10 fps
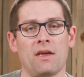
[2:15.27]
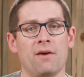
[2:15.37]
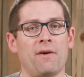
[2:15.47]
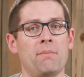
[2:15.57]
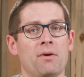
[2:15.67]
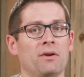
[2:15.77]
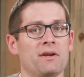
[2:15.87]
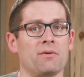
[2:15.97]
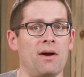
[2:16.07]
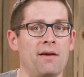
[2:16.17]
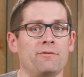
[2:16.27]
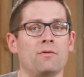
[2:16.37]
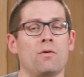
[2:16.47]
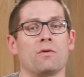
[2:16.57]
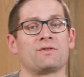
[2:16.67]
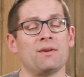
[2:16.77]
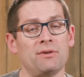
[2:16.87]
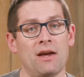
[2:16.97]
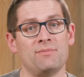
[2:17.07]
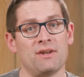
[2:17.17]
If I'm building a rifle, or
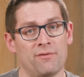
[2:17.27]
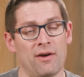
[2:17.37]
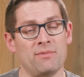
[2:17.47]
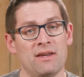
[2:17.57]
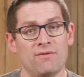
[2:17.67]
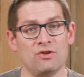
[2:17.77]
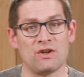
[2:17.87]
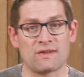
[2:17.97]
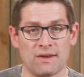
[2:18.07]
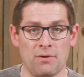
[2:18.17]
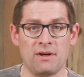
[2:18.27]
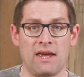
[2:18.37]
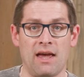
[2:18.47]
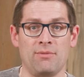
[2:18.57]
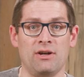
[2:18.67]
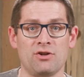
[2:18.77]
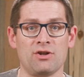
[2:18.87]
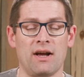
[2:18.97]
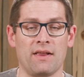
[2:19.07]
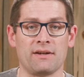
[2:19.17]
sometimes if I'm even just loading
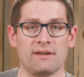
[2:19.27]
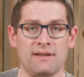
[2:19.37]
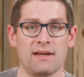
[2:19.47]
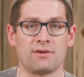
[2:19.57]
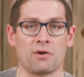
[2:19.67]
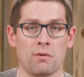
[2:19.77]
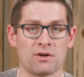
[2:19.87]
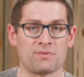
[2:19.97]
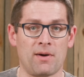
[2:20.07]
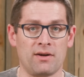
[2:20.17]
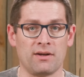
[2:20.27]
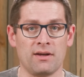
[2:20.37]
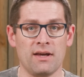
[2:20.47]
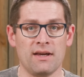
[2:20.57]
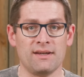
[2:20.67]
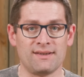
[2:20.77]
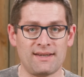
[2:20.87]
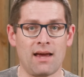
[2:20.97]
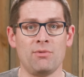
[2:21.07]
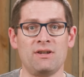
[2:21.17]
ammunition, I like to take the corresponding
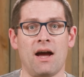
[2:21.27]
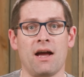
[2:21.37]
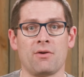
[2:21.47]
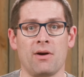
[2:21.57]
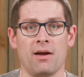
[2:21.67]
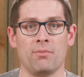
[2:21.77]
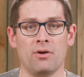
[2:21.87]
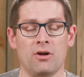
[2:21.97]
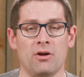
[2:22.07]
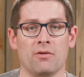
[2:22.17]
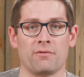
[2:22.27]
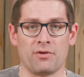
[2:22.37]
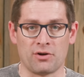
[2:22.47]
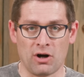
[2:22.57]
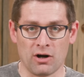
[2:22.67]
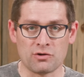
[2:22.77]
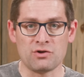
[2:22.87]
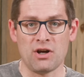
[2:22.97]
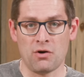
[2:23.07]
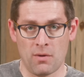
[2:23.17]
SAAMI diagram for the
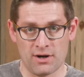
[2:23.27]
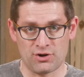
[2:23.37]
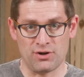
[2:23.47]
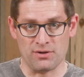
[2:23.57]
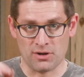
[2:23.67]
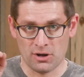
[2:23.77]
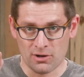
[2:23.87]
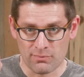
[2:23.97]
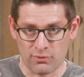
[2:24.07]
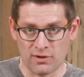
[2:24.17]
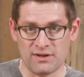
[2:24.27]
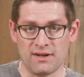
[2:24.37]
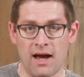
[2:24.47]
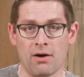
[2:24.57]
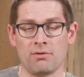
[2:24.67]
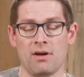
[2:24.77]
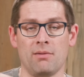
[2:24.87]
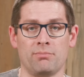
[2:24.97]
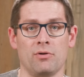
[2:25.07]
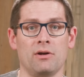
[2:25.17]
cartridge in question, print it out,
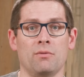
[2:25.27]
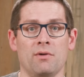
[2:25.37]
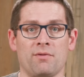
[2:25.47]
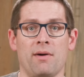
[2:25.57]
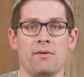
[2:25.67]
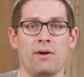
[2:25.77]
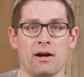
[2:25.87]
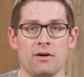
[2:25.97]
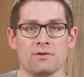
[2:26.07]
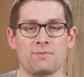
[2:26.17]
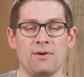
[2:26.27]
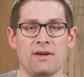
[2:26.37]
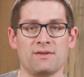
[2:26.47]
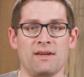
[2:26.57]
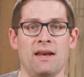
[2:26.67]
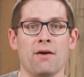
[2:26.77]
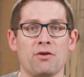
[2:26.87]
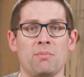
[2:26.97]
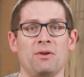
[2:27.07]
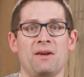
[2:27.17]
and put it with my records, because
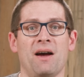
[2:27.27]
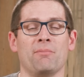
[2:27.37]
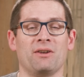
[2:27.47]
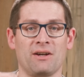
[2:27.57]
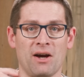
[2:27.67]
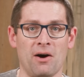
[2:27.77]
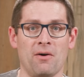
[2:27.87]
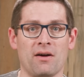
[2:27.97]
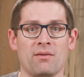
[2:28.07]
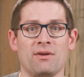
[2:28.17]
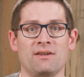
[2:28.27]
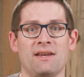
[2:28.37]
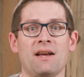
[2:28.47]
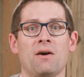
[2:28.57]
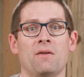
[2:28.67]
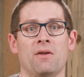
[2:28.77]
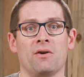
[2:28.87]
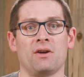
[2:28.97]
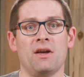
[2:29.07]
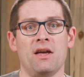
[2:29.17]
inevitably I'm going to go and I'm going to take a
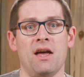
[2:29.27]
look